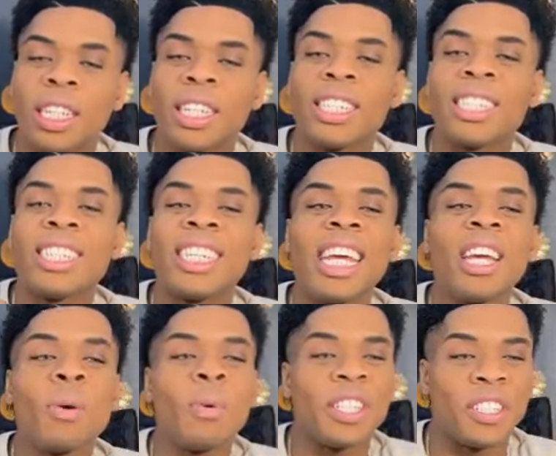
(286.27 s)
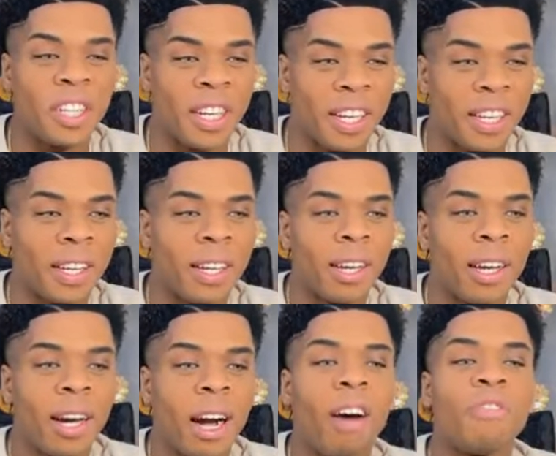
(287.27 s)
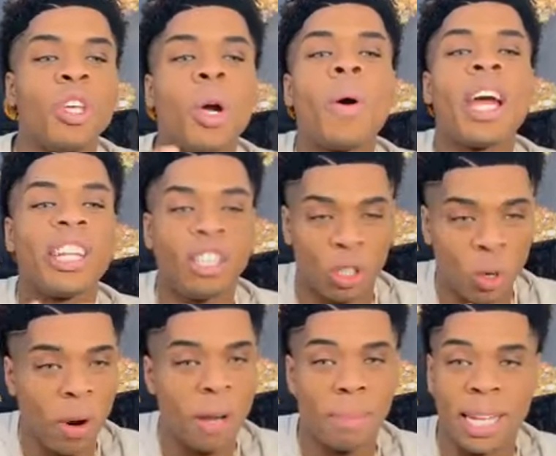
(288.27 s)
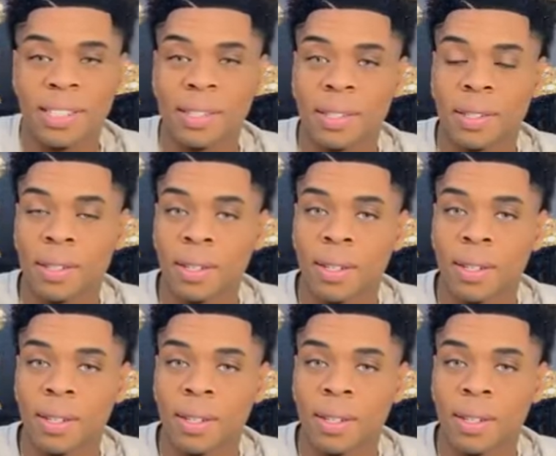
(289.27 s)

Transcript: distinguishing of your enjoyments,